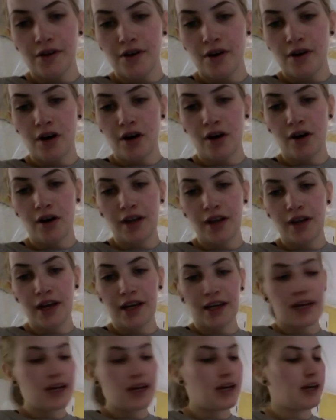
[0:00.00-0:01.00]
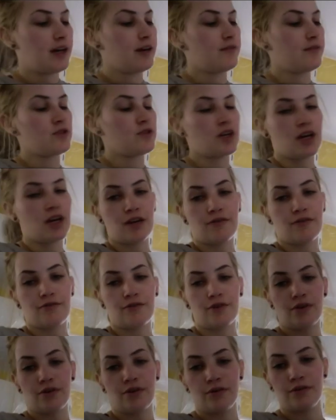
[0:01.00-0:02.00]
All that can of
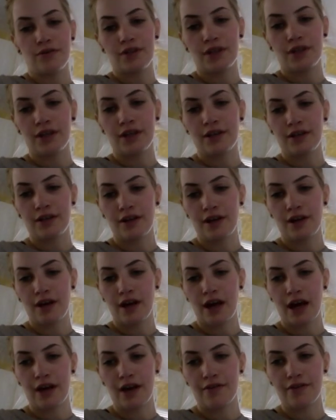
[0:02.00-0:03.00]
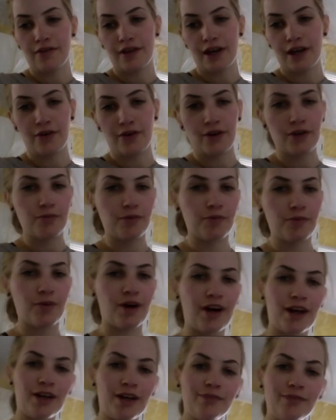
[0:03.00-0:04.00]
jackfruit, half of that green papaya.